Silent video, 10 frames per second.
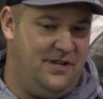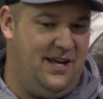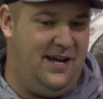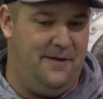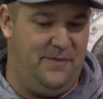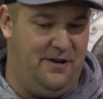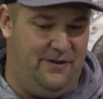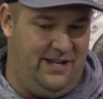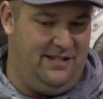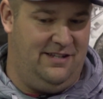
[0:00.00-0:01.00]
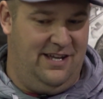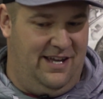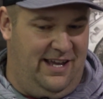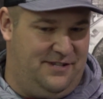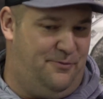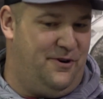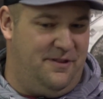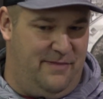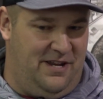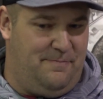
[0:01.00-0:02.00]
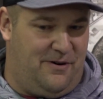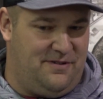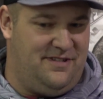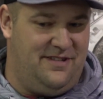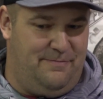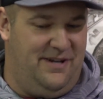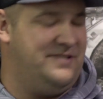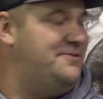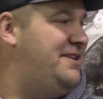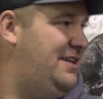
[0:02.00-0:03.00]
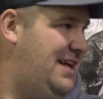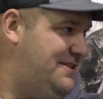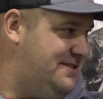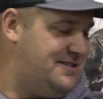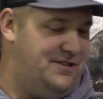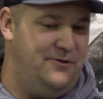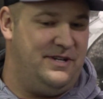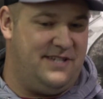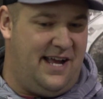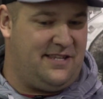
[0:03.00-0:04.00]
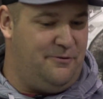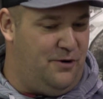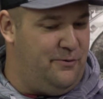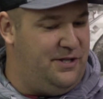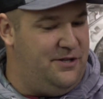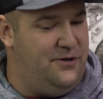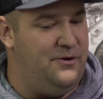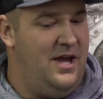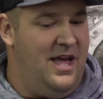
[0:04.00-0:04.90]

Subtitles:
It's one of the many parts of the puzzle that allows us to do exactly what we do.